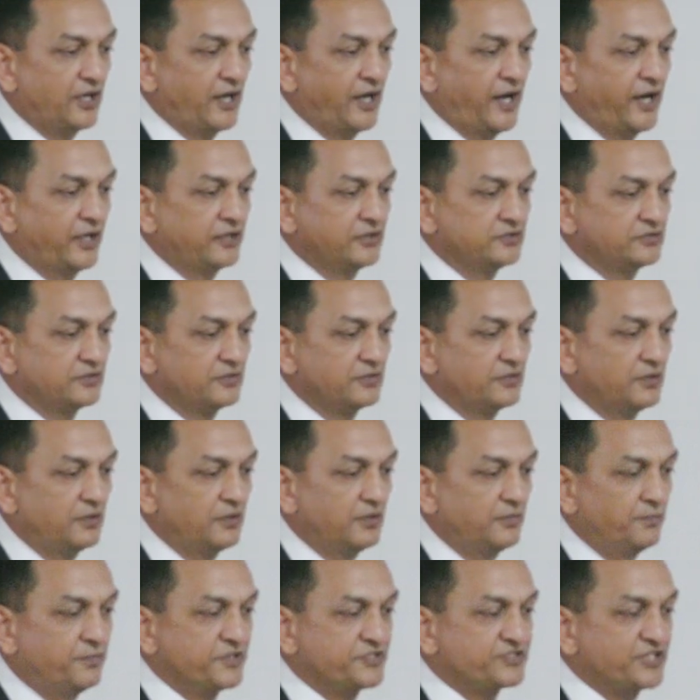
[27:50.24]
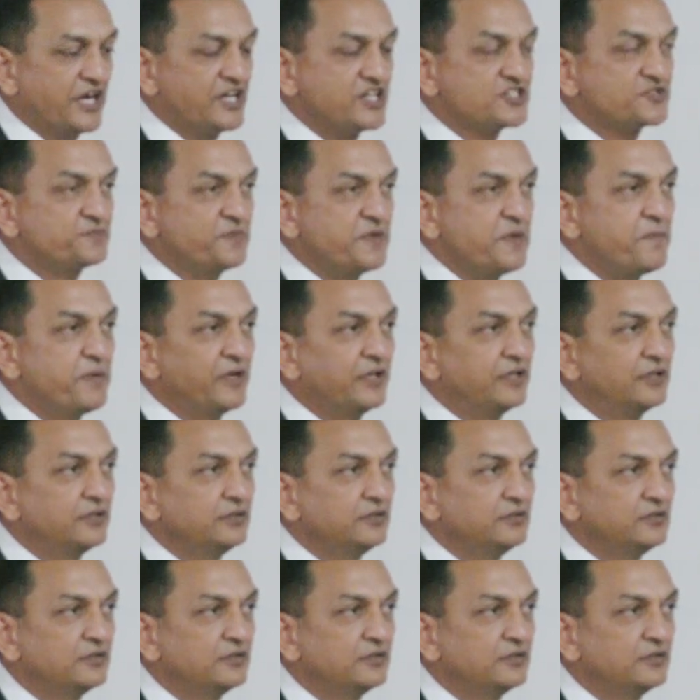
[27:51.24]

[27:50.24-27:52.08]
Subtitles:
And besides people,